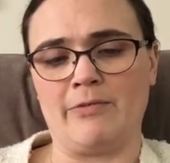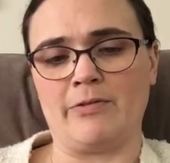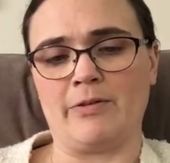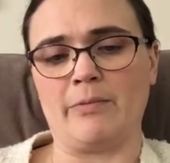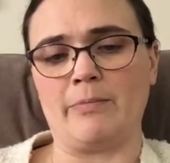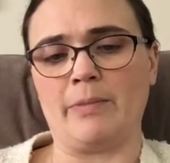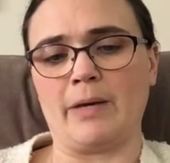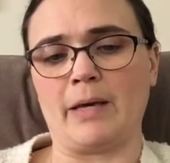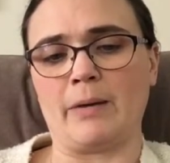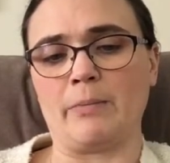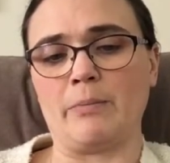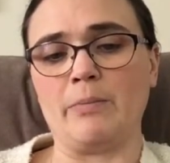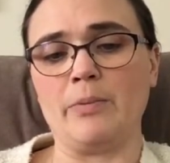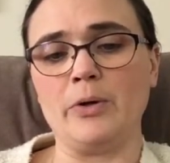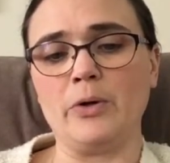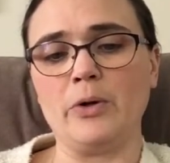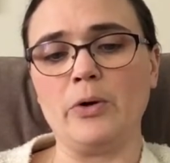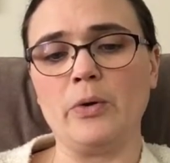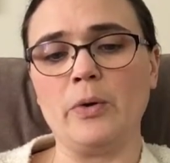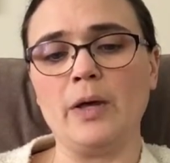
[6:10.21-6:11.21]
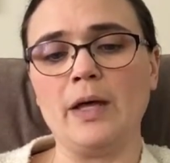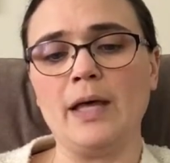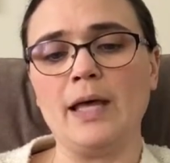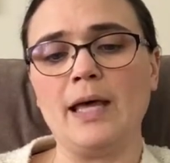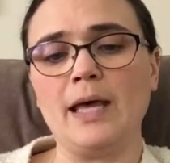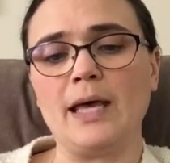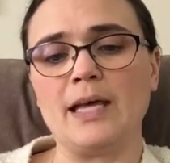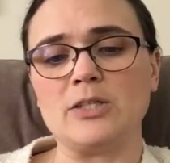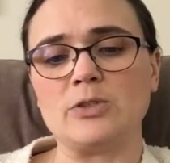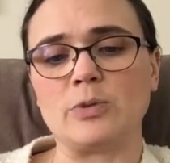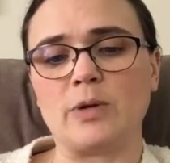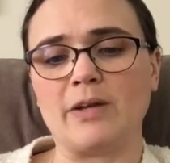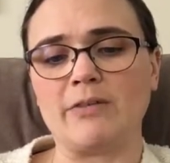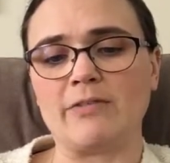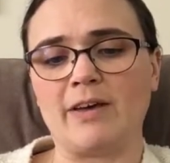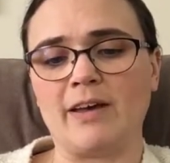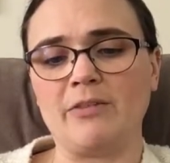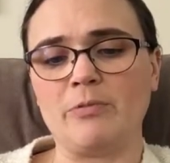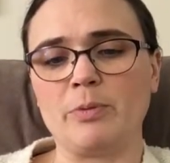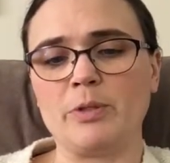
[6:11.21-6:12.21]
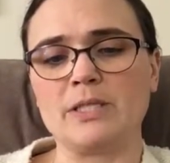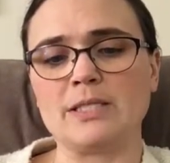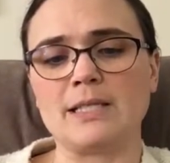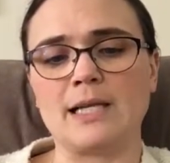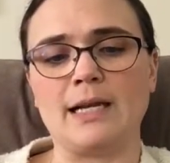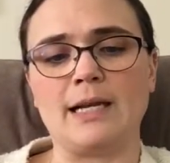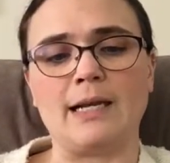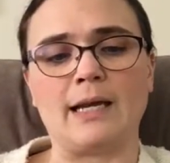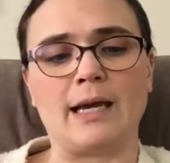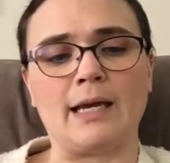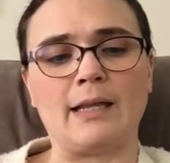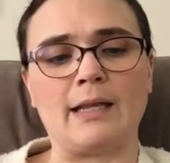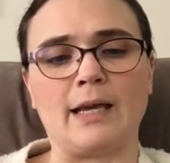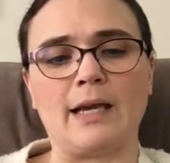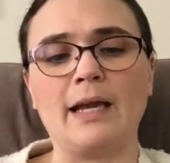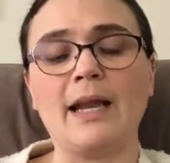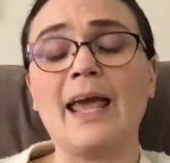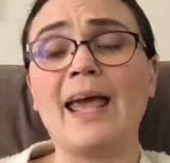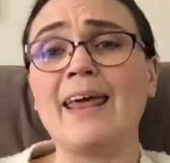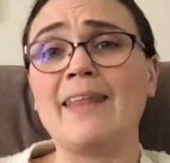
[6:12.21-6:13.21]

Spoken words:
from bamboo, and 25% nylon.